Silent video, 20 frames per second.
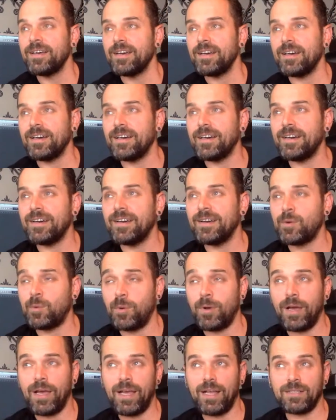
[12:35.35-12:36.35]

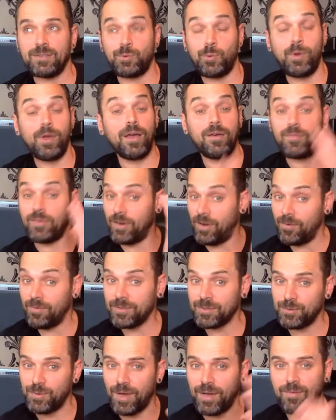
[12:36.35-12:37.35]
What else? We have an
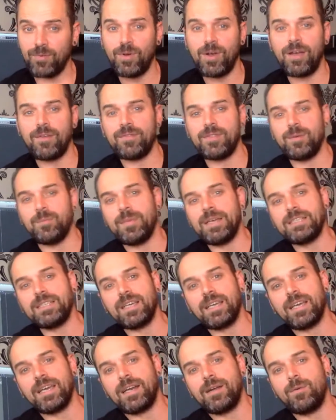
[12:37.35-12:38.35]
overdrive. We have the
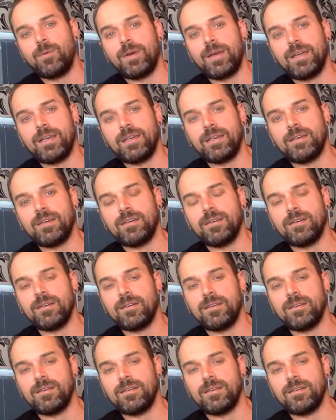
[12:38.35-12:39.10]
amazing Getaway